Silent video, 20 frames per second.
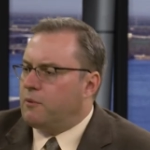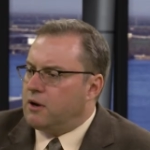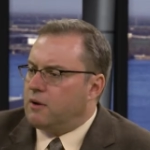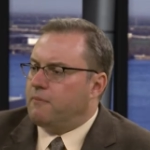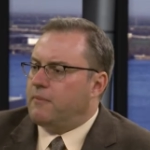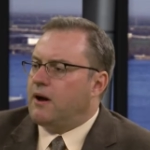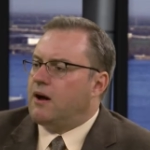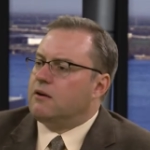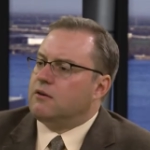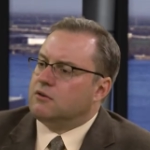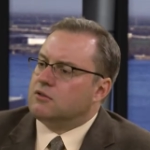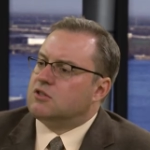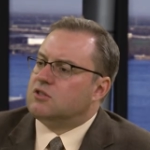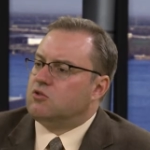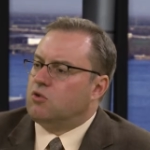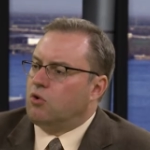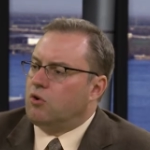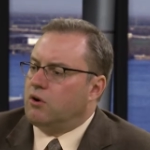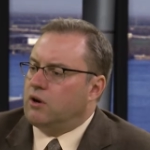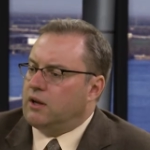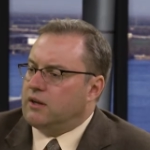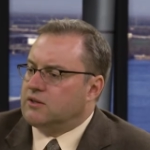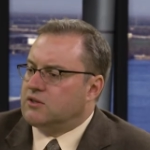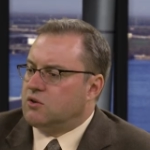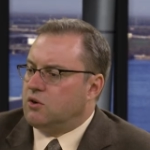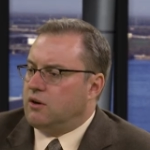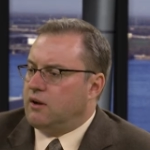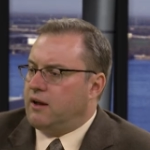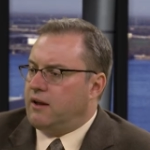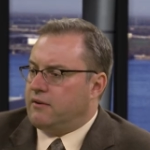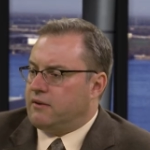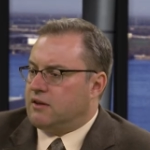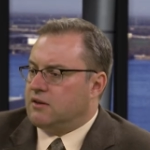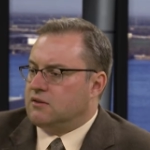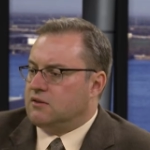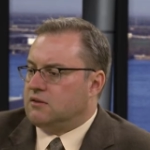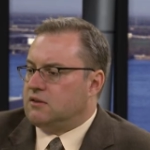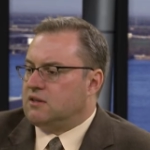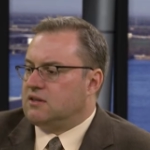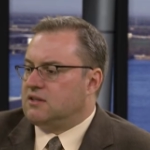about your story and sort of,
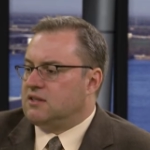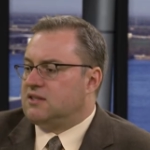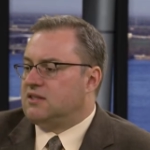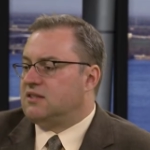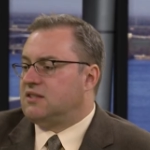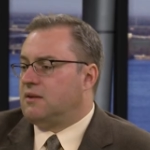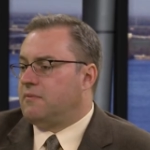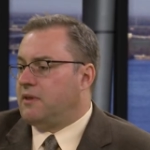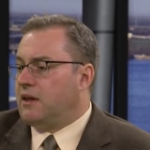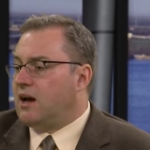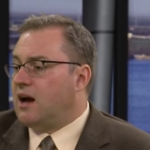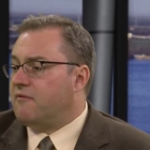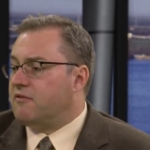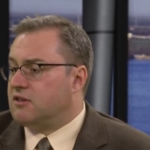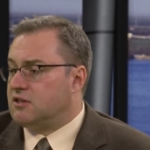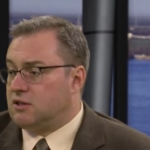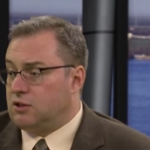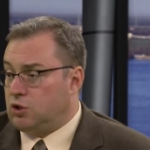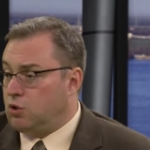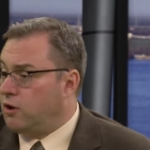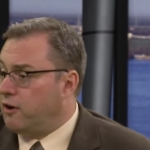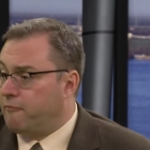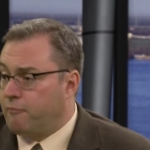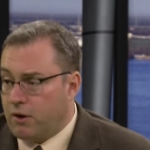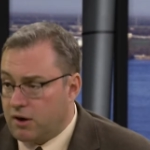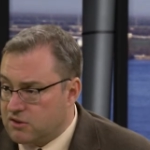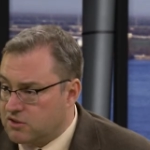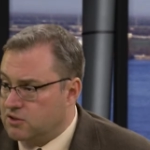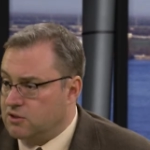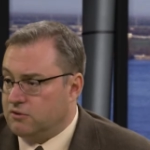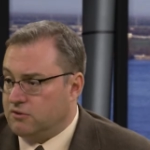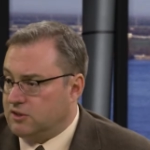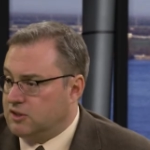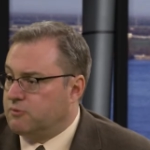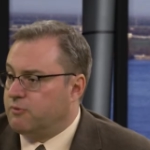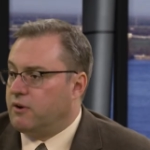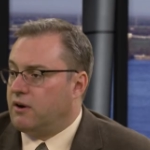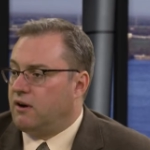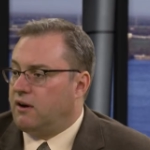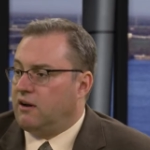because this is something obviously you have personal
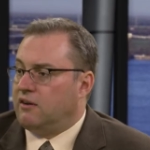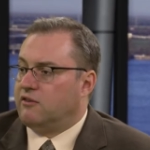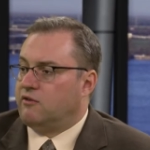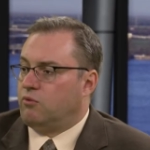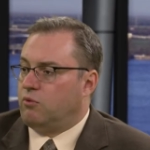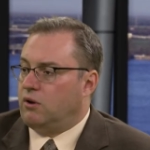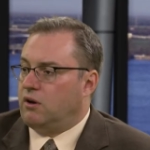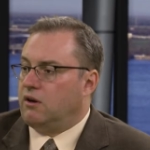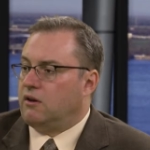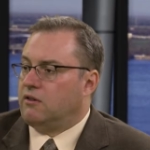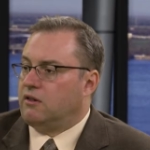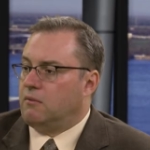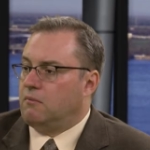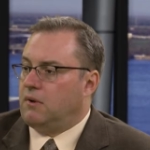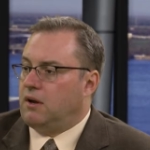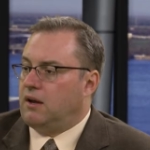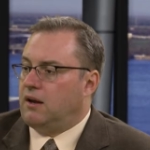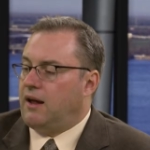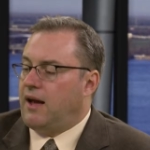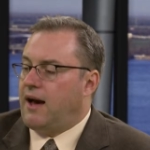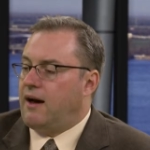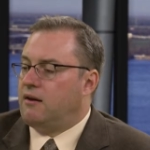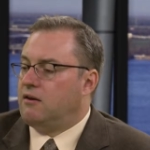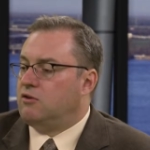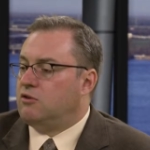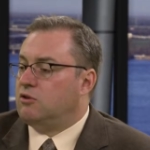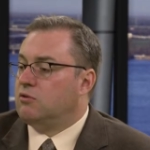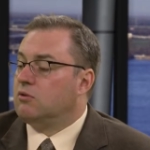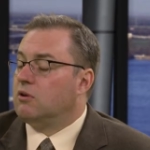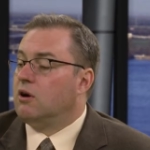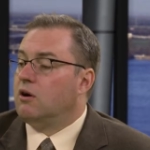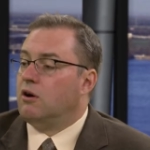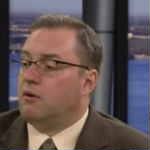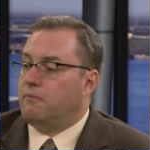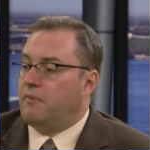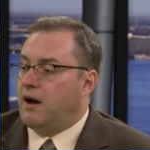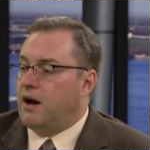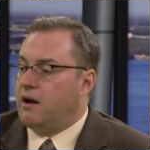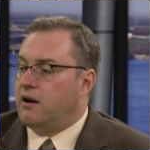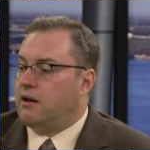experience with. I mean, how did you learn
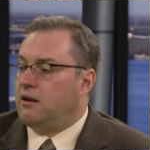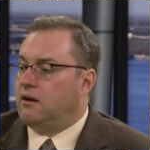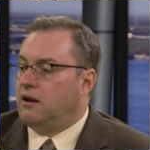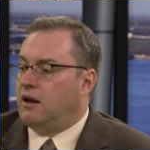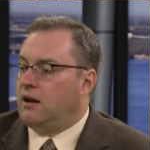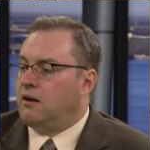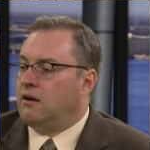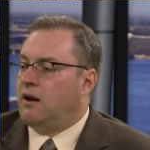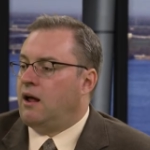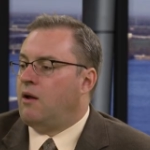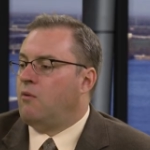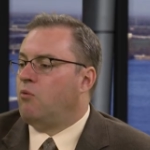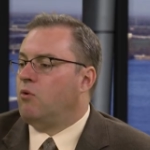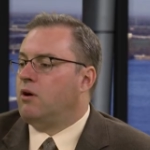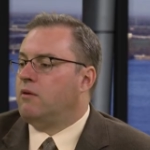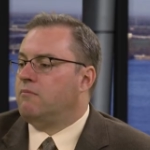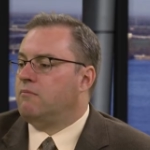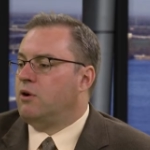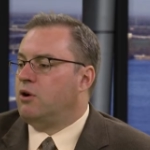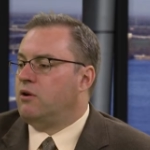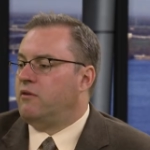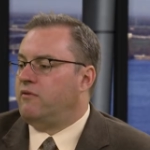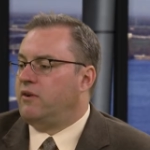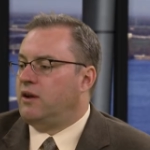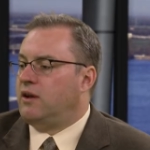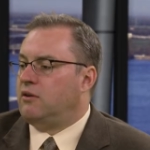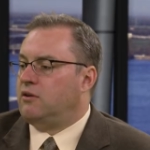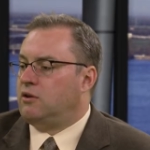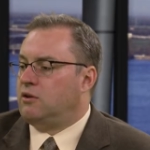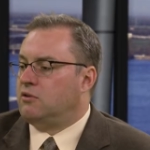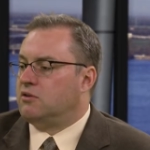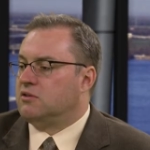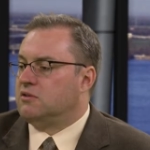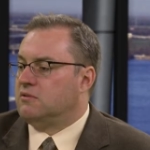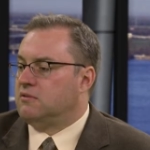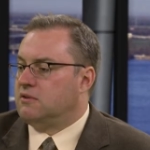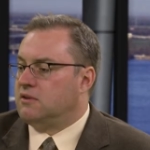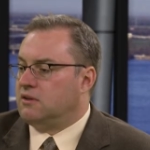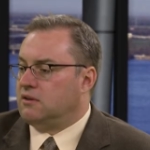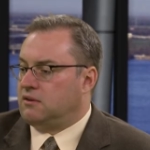about it, and what motivated you
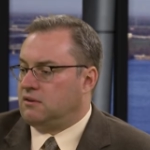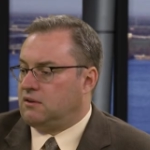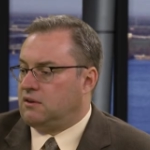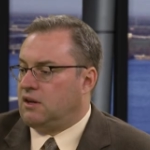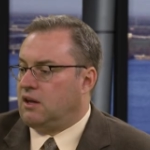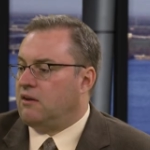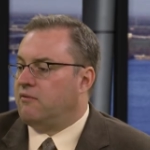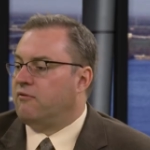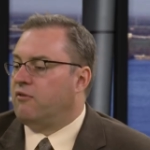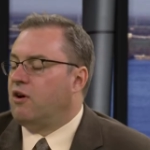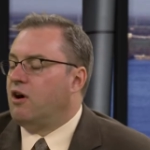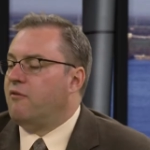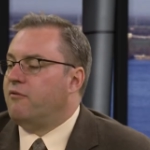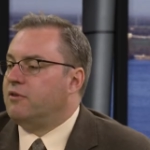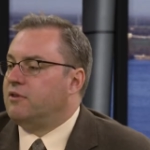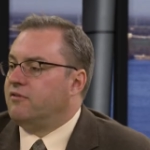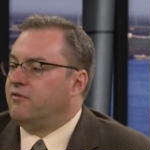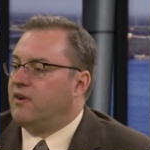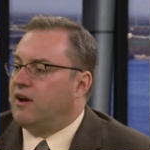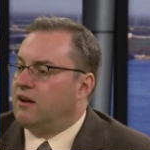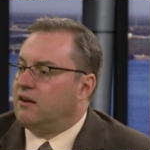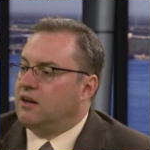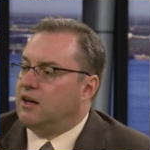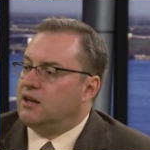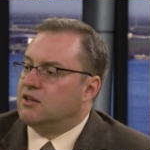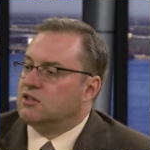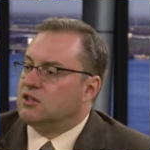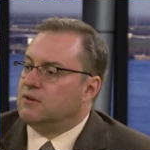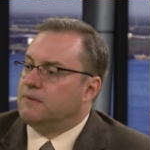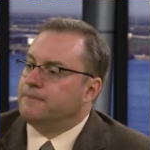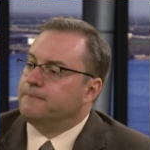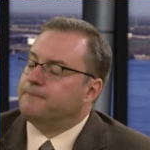to get involved with the foundation?